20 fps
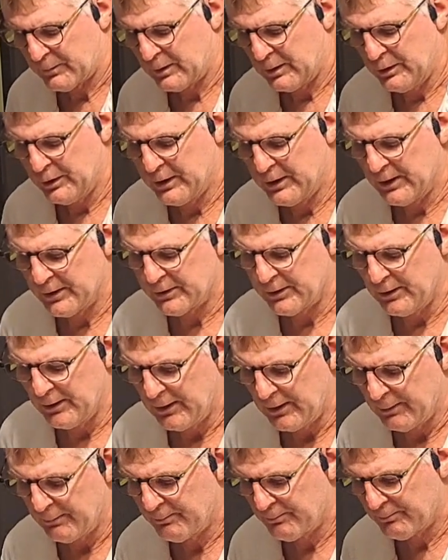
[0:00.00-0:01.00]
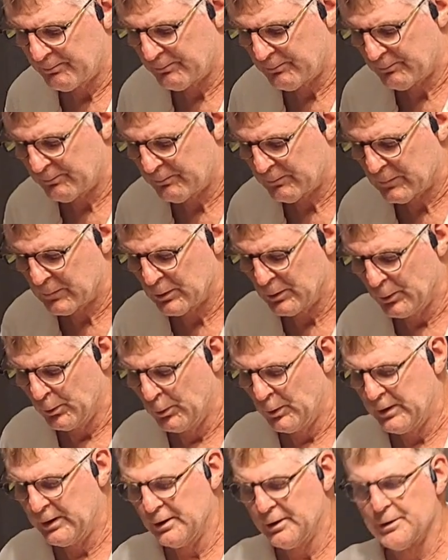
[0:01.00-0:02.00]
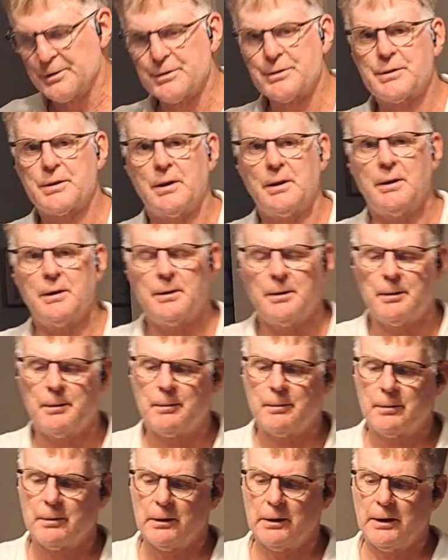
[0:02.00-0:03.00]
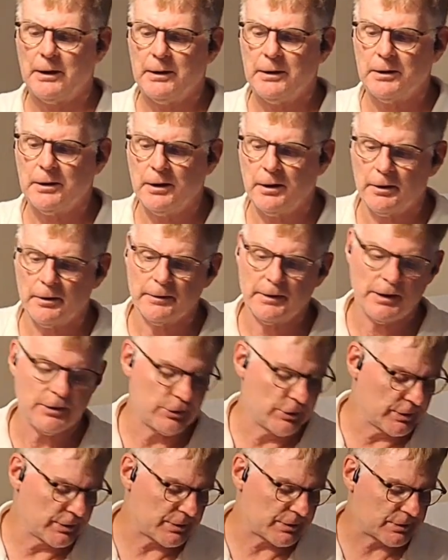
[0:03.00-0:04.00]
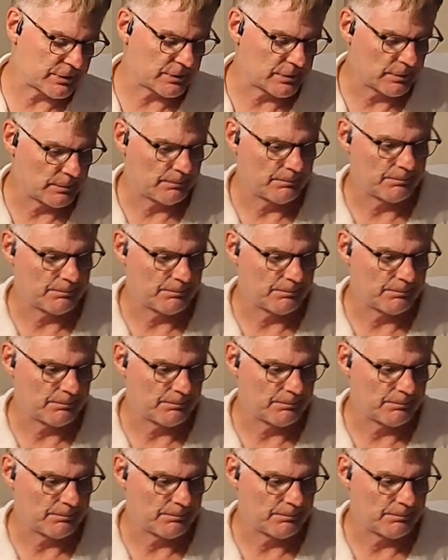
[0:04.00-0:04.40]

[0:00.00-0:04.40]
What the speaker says: You got the wheels, landing gear, they just